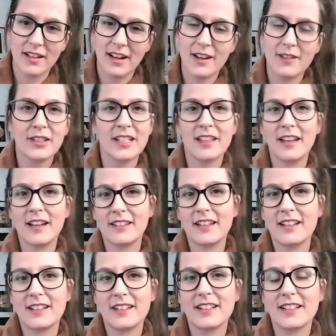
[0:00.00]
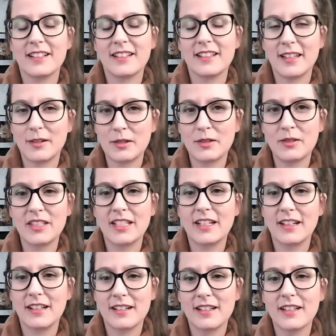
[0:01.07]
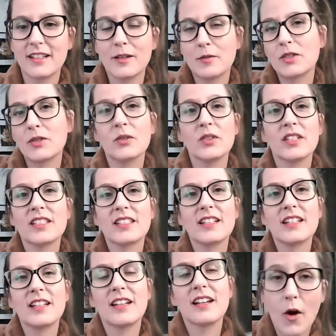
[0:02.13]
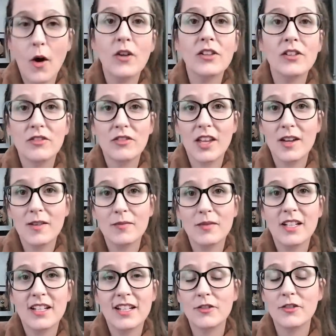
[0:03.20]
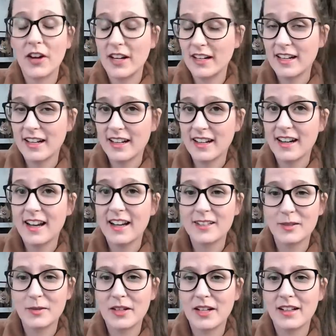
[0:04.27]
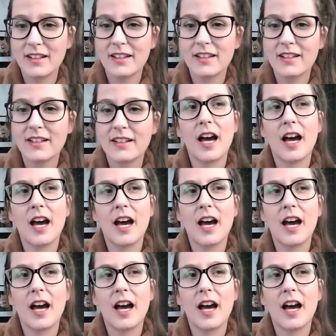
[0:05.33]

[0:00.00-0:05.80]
I really like that. That was really good. It was cool to see all of them fighting as well.